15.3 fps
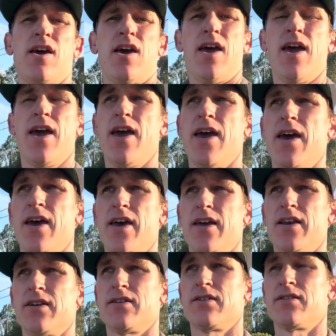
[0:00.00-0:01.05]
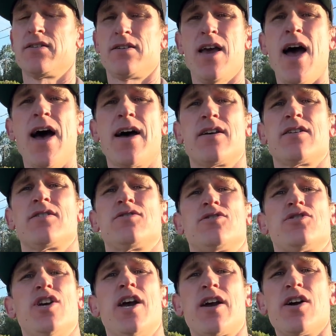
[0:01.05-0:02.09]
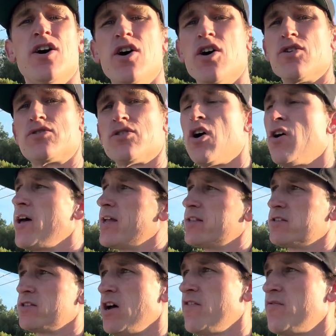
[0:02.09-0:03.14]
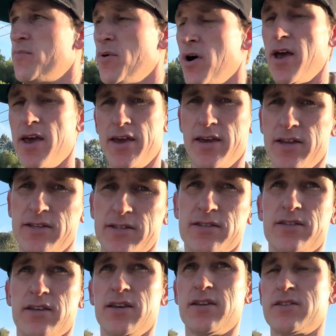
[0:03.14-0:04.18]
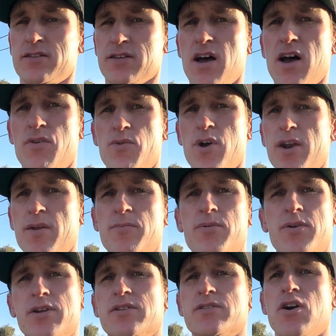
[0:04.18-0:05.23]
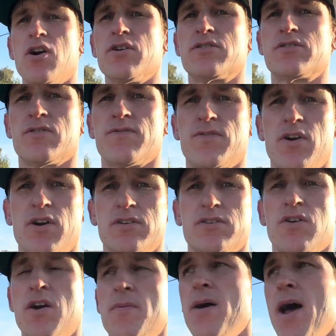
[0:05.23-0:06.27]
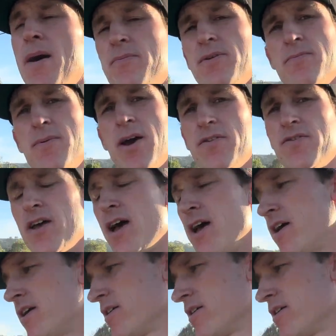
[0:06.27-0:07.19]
and yeah, check codes, all that stuff. But it's it's uh, running pretty solid so far. So I'm happy about that.